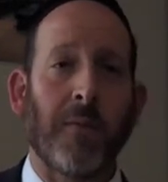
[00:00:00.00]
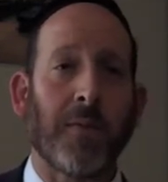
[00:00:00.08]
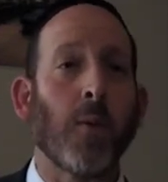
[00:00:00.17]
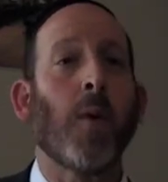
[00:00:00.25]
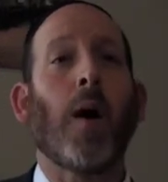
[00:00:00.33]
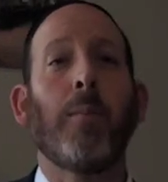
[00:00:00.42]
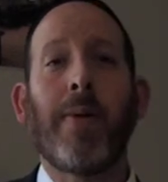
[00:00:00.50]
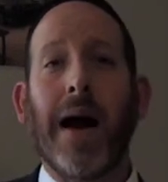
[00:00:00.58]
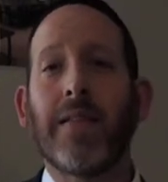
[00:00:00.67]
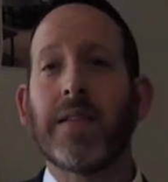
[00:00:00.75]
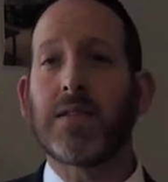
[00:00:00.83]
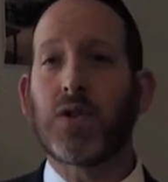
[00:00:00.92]
The
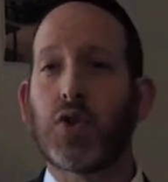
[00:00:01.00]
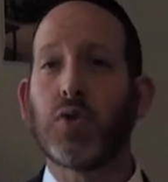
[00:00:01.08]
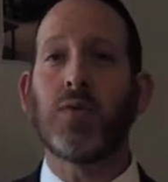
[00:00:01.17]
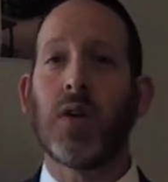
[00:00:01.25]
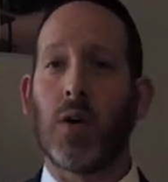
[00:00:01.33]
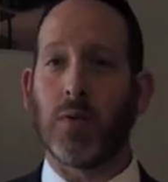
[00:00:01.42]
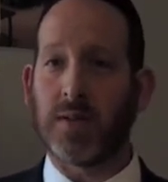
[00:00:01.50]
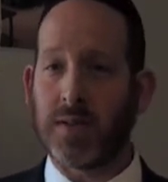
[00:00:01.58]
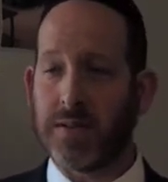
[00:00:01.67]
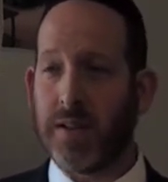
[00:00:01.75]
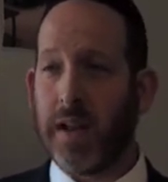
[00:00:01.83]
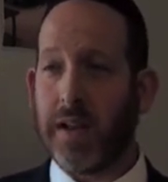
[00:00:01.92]
well-balanced Jew
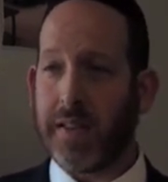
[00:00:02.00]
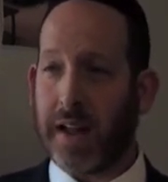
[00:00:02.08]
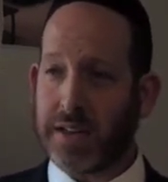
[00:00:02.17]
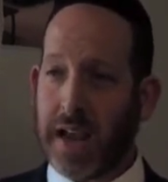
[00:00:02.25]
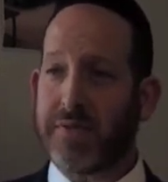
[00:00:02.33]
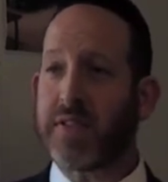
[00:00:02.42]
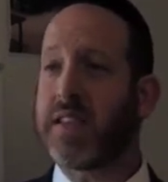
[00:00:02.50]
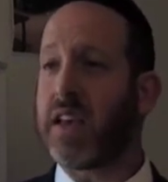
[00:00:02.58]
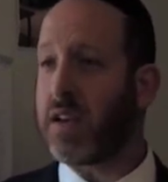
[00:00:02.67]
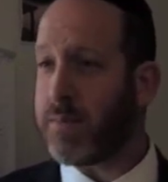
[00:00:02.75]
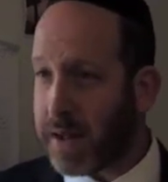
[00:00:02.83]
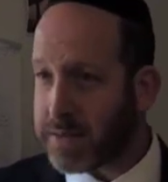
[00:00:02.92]
knows that you have to take
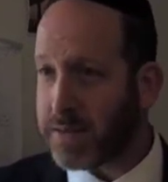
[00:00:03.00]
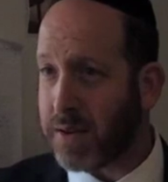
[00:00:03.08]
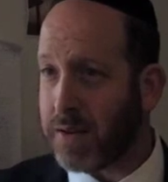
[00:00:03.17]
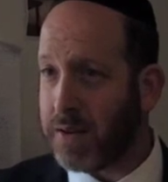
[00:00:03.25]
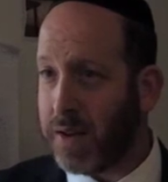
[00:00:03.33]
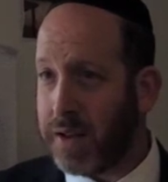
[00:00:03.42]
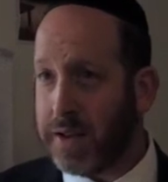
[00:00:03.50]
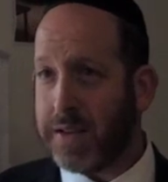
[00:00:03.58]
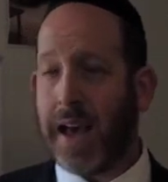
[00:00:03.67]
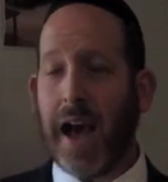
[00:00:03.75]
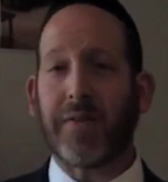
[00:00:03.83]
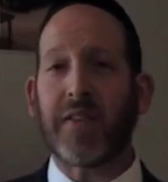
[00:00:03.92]
your matzah,
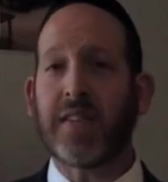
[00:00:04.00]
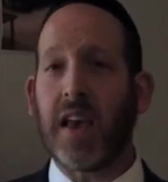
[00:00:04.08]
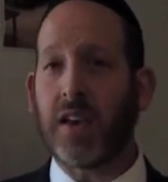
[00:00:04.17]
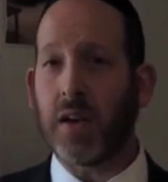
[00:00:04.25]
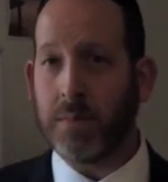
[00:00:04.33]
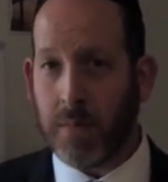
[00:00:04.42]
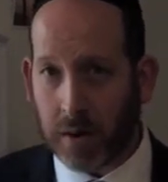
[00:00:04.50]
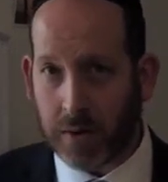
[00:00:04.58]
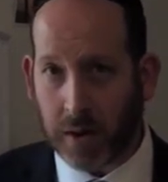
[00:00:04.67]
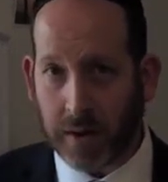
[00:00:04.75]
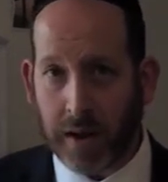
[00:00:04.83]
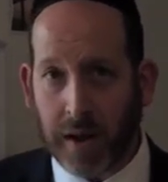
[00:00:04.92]
you have to take your
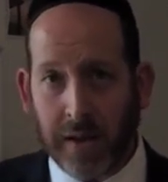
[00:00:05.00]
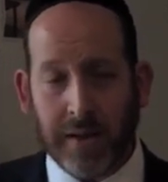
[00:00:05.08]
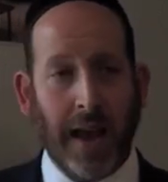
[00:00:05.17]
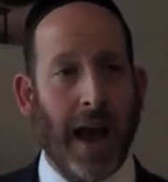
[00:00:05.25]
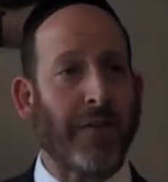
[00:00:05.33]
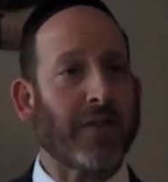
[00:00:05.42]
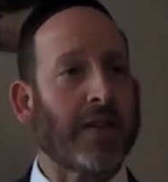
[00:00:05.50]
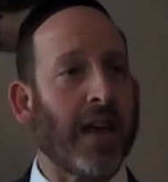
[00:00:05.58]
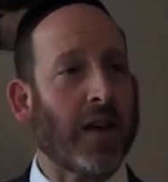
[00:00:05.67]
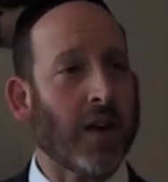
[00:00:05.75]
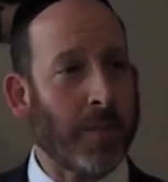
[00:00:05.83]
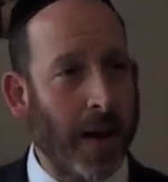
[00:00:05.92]
maror, you have to
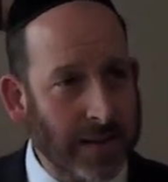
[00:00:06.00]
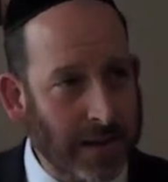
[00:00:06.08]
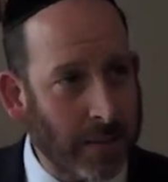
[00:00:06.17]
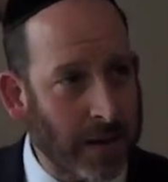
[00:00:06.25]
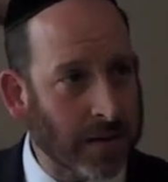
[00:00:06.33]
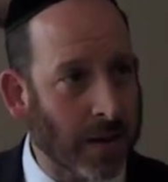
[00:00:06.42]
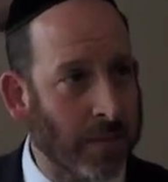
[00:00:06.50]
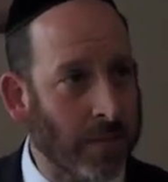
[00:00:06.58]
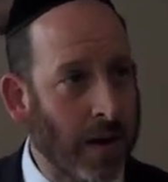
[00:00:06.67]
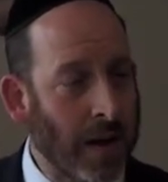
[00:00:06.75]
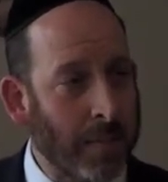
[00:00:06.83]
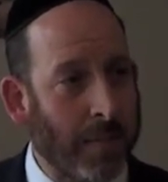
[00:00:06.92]
take your pessimism,
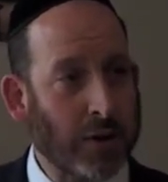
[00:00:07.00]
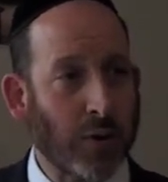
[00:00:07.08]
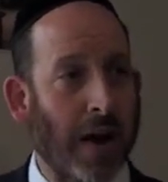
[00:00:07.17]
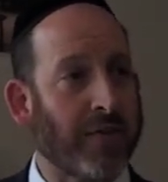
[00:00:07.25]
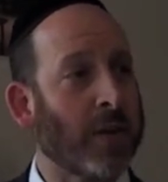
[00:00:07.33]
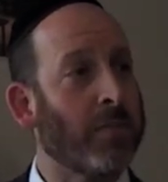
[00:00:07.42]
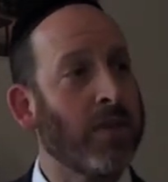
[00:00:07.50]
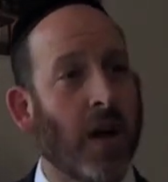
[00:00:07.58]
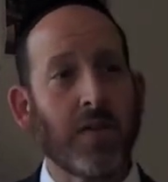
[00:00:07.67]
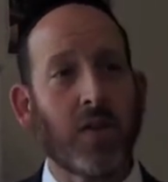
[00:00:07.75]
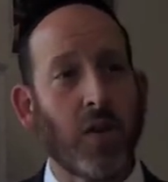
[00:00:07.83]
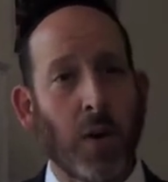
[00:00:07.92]
but you have to
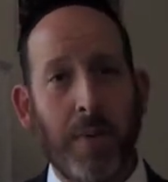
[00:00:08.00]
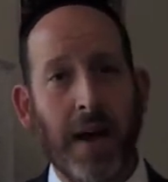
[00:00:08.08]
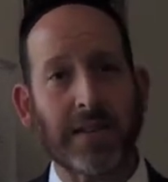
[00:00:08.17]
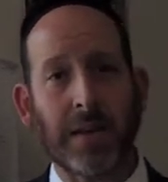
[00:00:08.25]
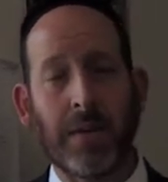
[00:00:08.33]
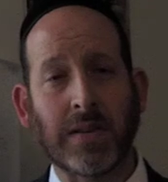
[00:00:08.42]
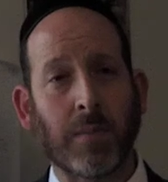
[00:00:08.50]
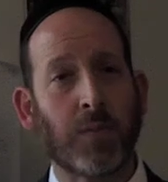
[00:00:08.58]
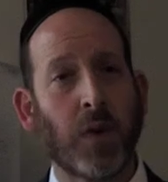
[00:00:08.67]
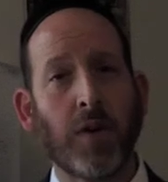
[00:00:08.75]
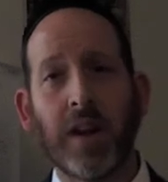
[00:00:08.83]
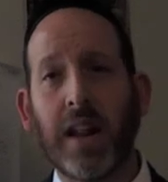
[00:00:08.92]
blunt your pessimism,
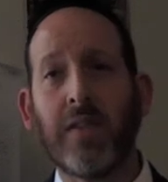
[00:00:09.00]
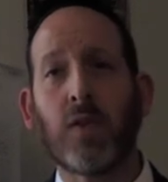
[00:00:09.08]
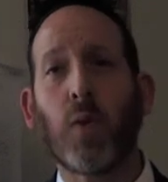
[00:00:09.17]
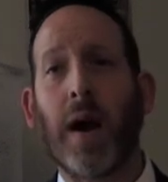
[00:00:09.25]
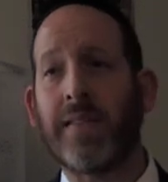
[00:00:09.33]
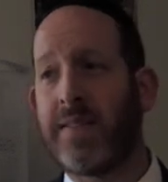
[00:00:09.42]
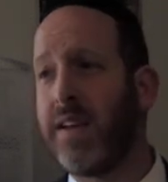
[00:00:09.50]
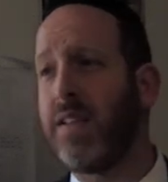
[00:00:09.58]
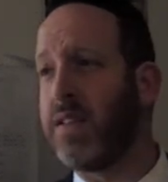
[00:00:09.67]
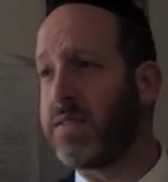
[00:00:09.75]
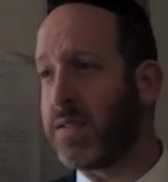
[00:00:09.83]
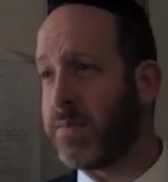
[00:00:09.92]
turn it into
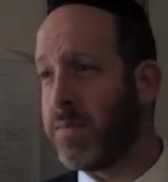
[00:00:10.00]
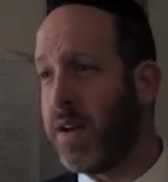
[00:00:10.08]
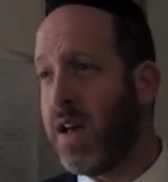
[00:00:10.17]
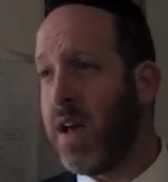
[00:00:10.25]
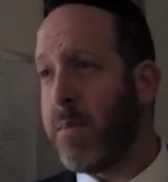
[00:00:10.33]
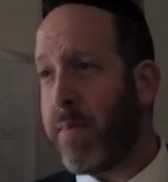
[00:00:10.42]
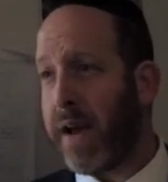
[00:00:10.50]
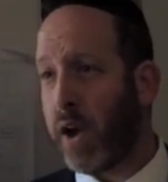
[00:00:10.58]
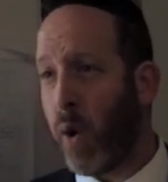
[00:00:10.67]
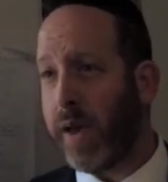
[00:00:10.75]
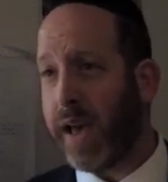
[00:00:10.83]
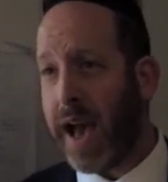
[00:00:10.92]
idealism by
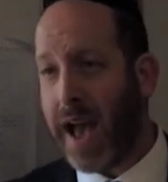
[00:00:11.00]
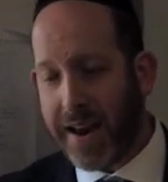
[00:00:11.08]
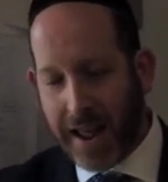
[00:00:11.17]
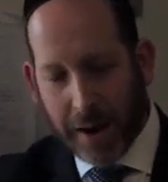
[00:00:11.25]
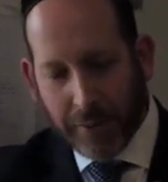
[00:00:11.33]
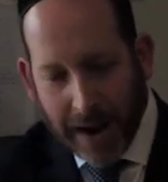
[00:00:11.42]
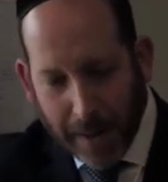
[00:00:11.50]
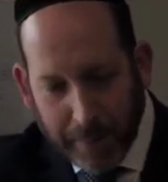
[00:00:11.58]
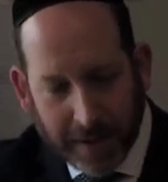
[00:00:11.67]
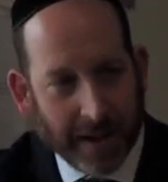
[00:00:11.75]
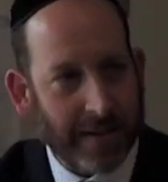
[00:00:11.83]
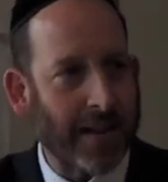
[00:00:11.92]
going ahead and
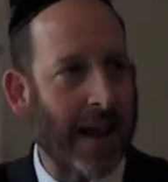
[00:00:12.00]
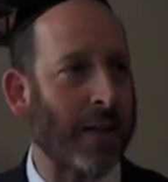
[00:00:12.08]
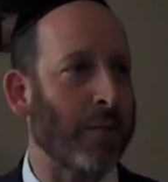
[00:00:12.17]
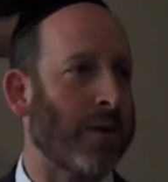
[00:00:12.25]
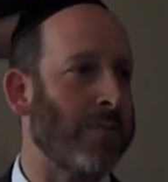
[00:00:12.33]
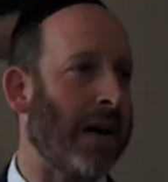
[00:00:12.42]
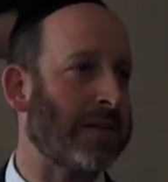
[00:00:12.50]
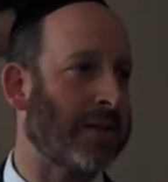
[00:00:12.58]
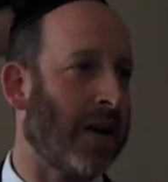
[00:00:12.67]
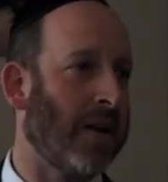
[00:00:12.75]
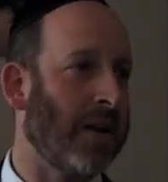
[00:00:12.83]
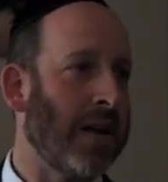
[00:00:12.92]
wrapping it together with
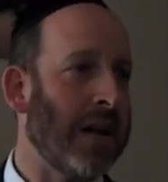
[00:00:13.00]
matzah.